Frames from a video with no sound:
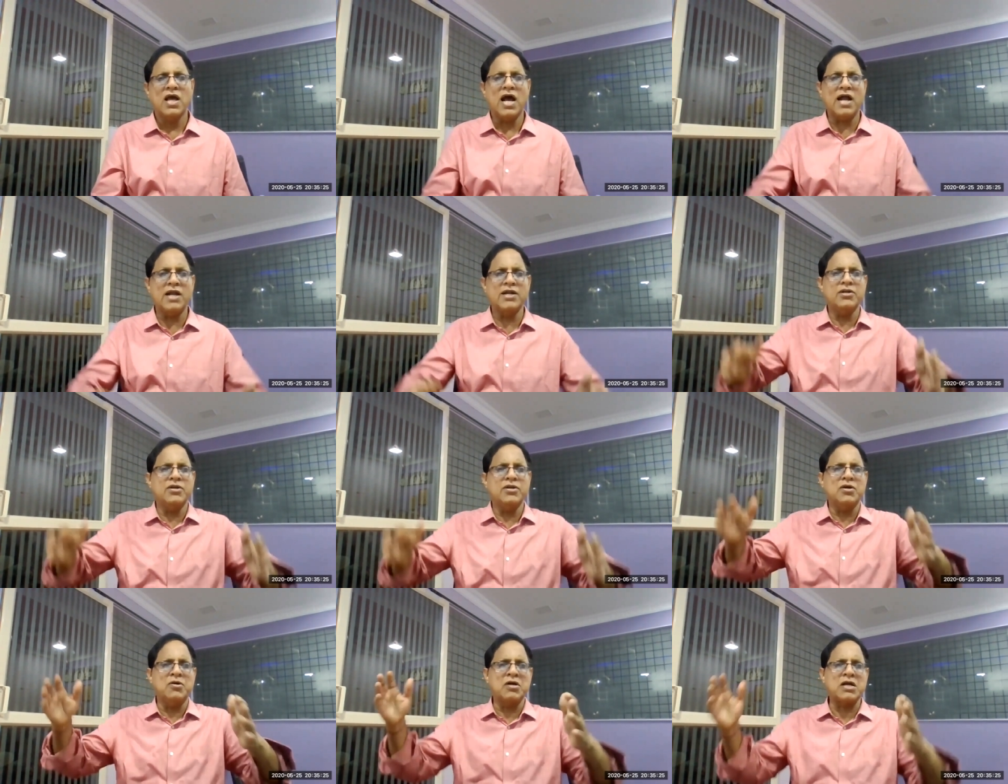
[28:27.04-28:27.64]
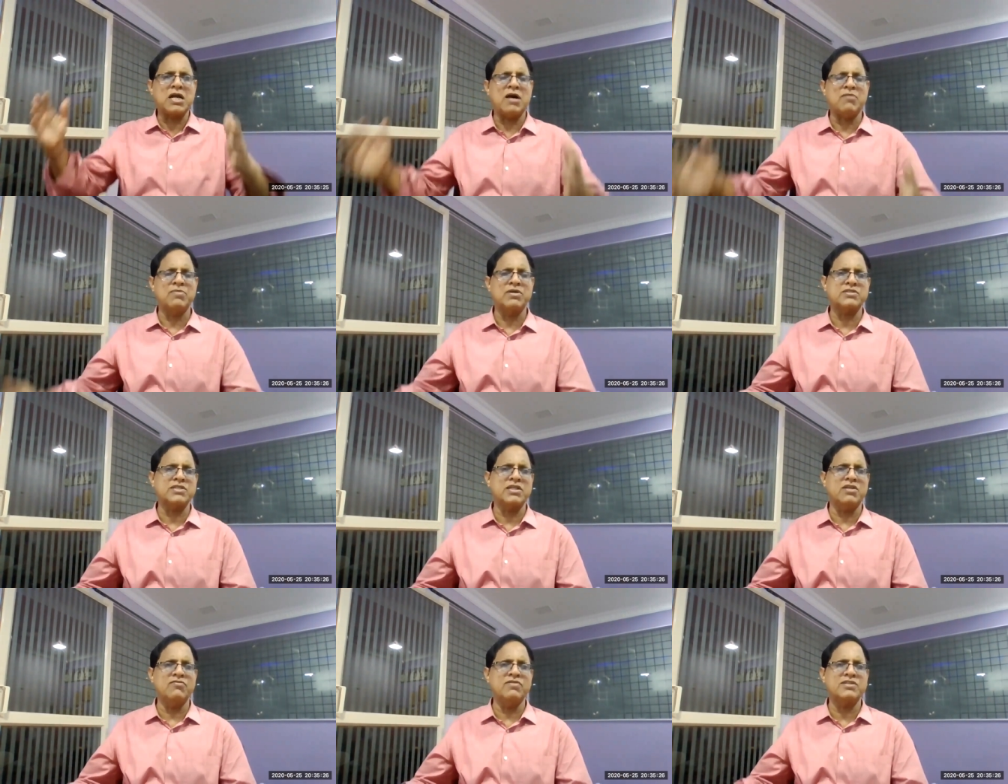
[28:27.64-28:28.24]
And uh,
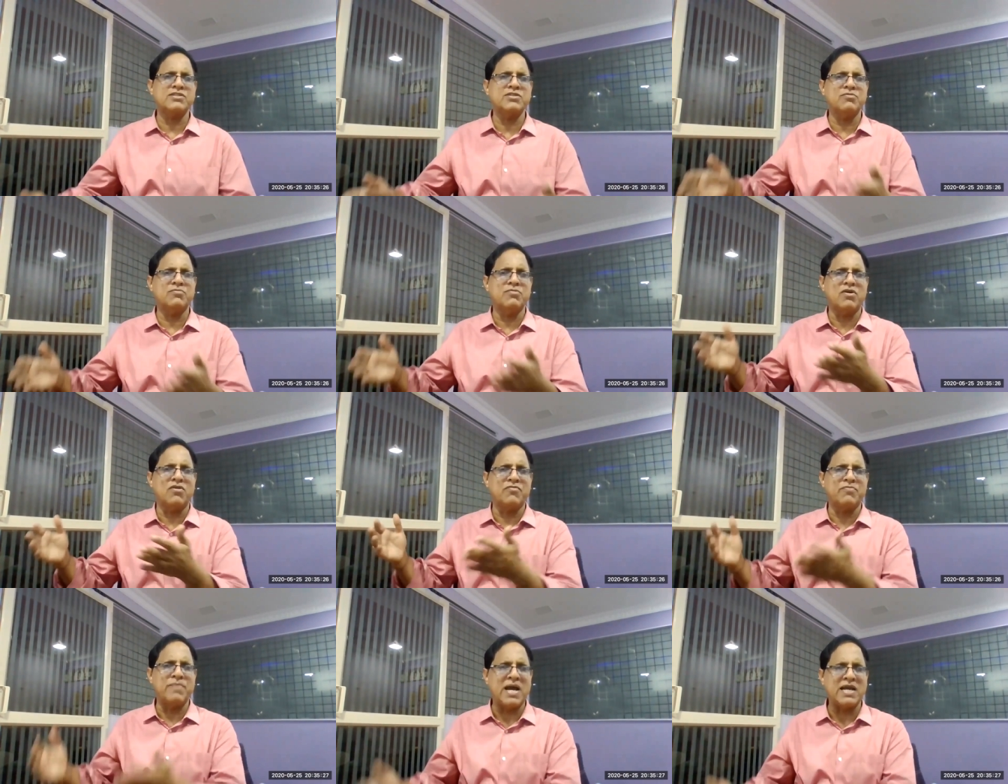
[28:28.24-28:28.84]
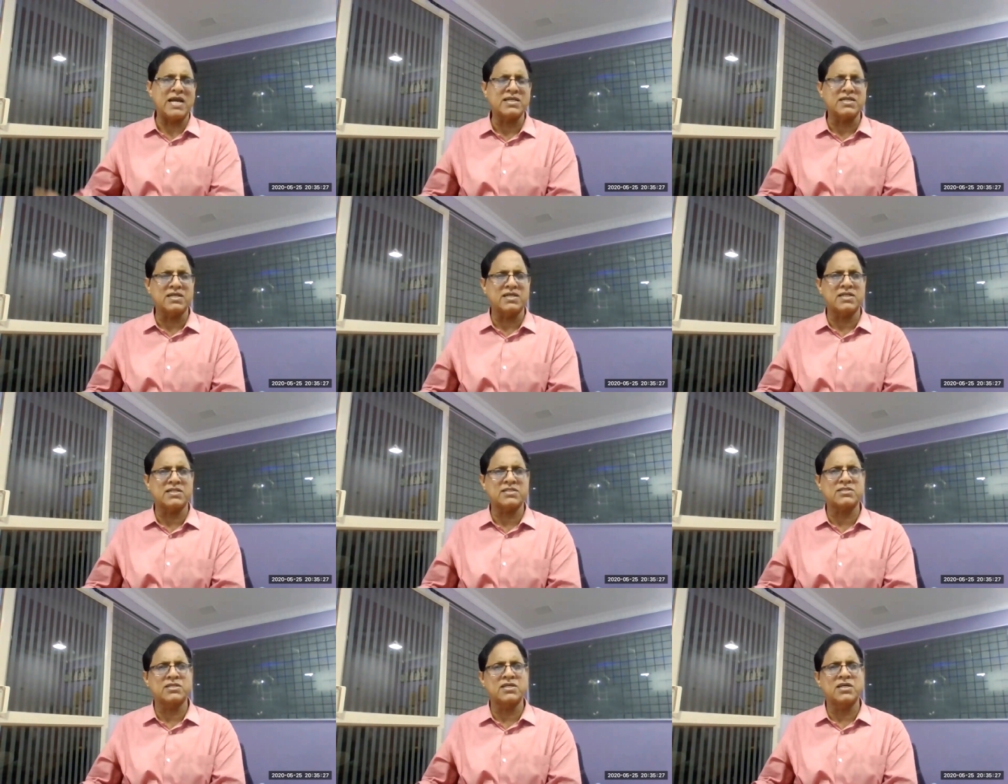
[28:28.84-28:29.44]
commercial wisdom of
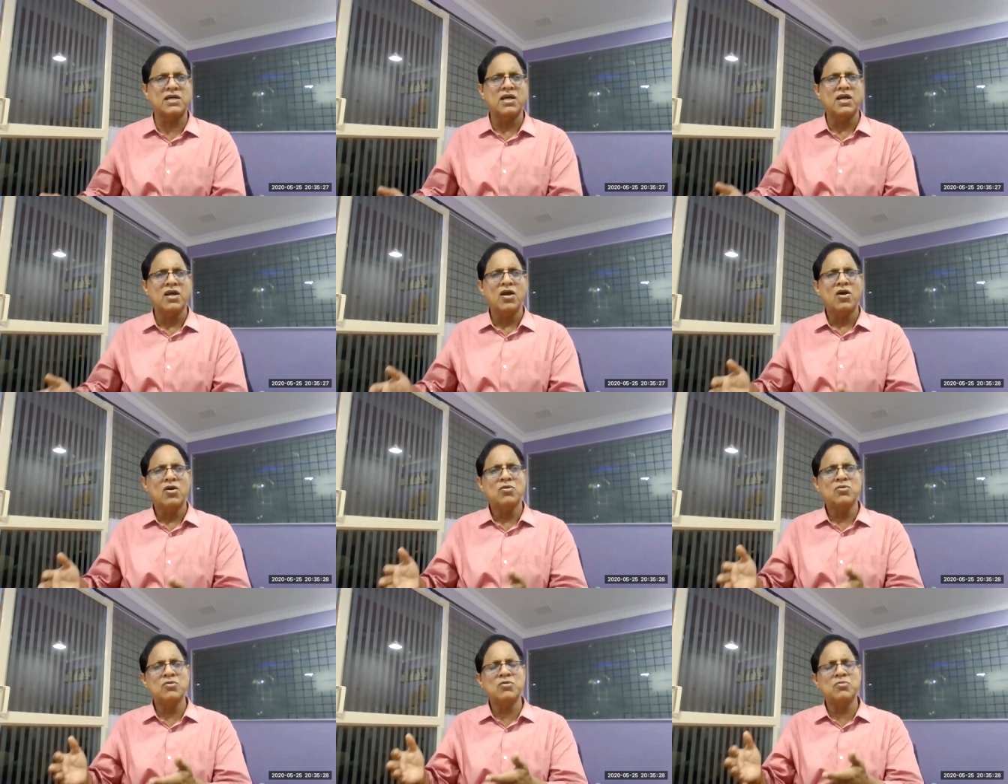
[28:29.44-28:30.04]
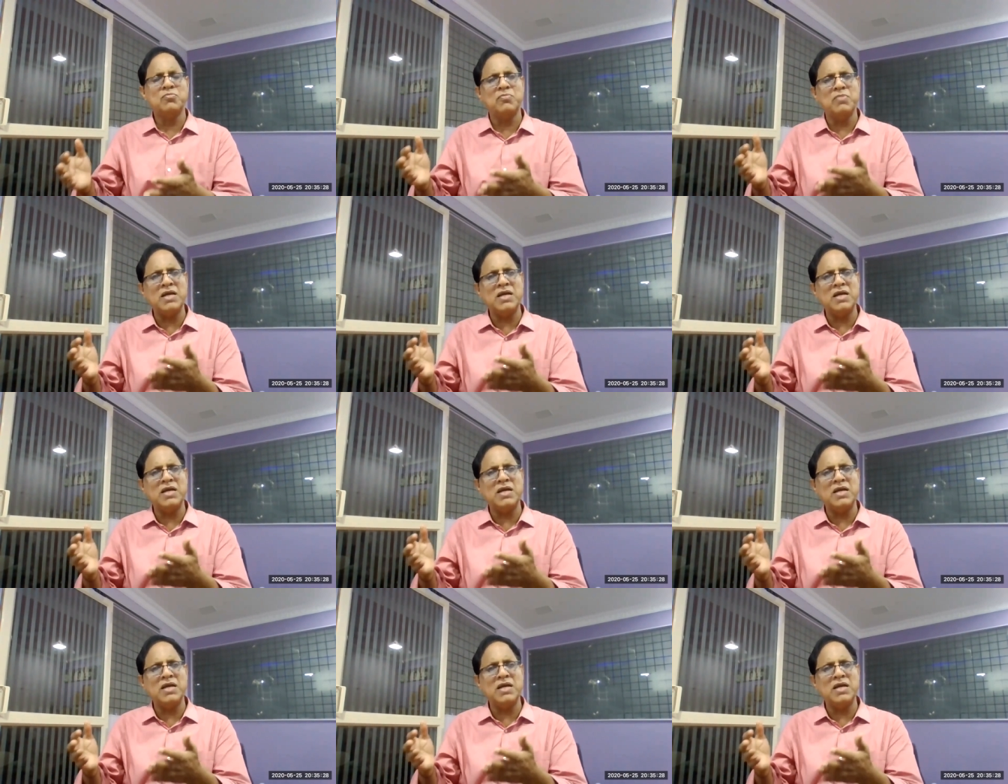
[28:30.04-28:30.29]
bankers, uh,